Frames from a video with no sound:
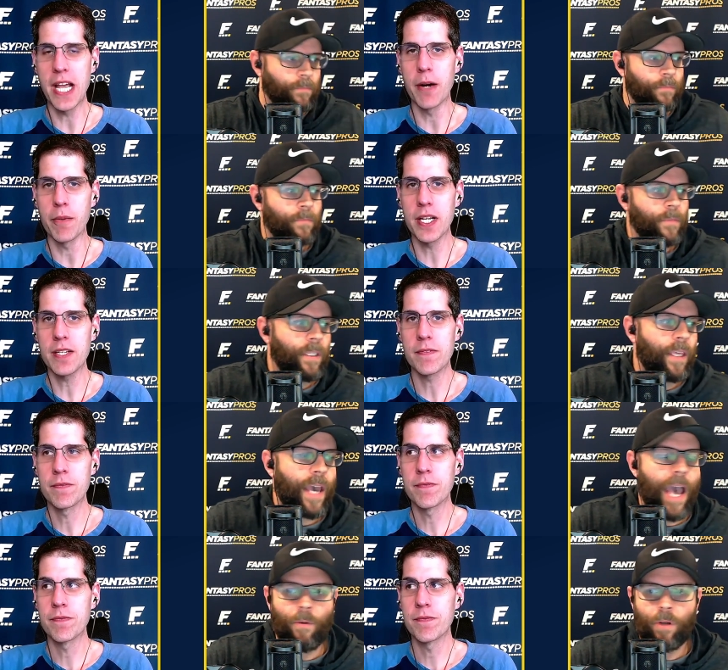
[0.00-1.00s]
Speaker 1: now, right?
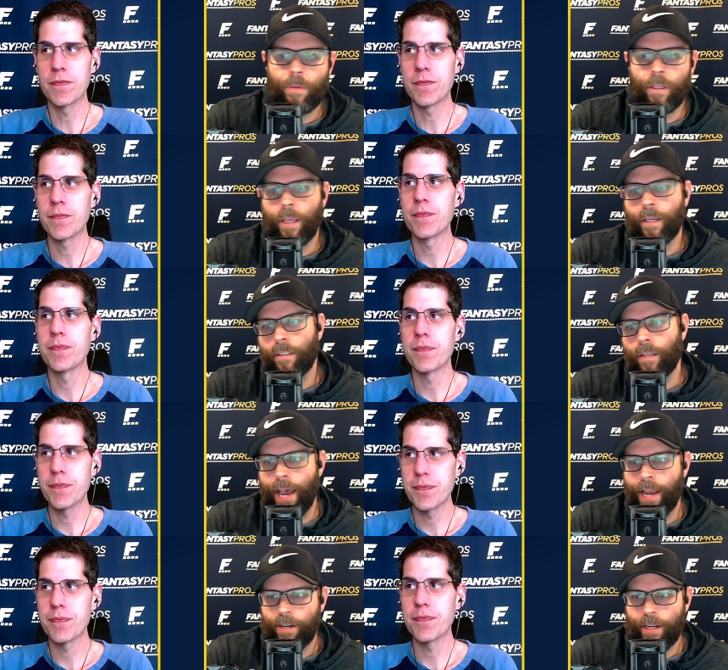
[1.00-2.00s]
Speaker 2: Yeah, I would have been like a little
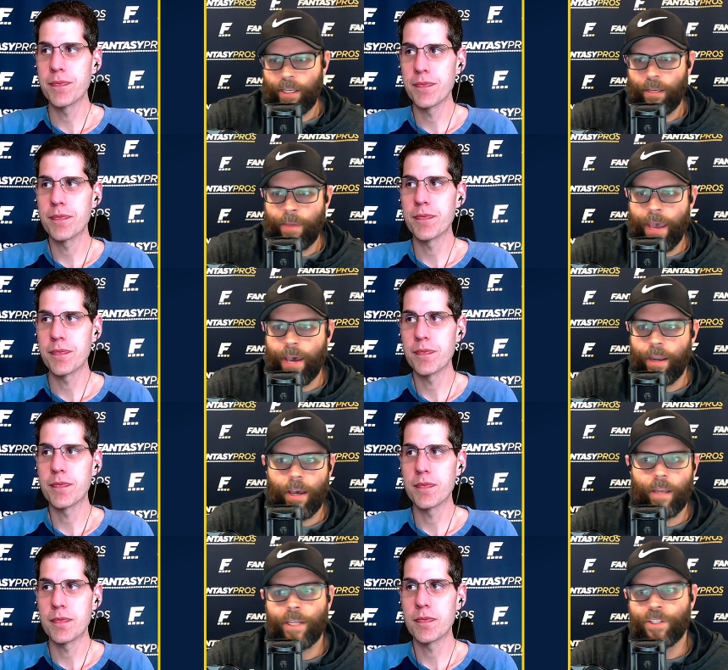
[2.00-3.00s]
higher on him had
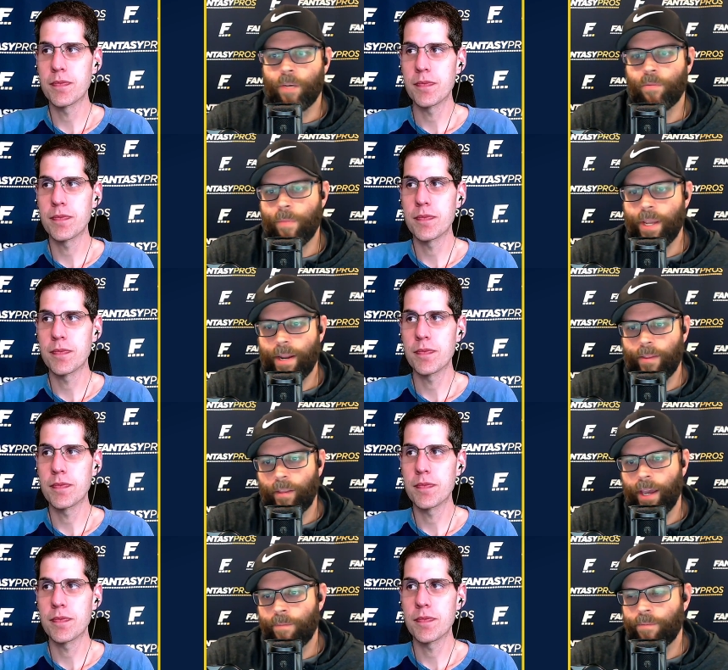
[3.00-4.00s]
uh, Nick Chubb remained out of the
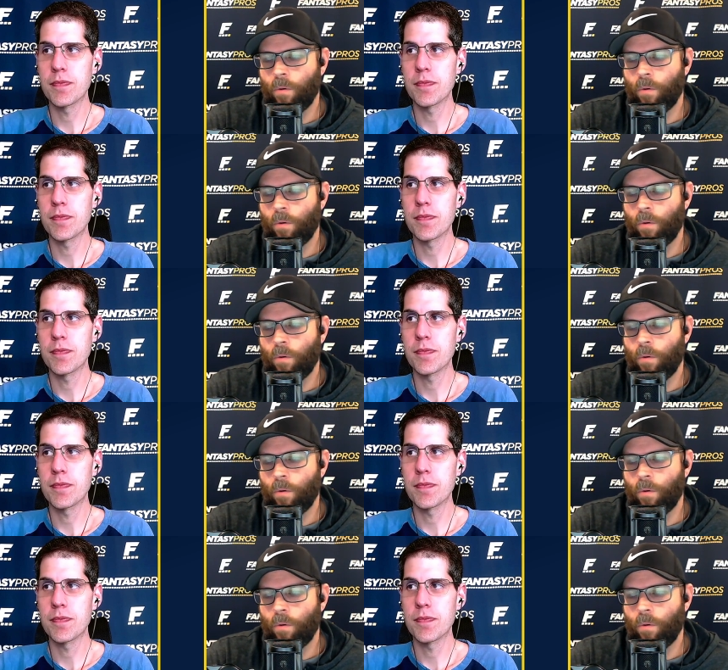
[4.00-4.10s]
lineup for a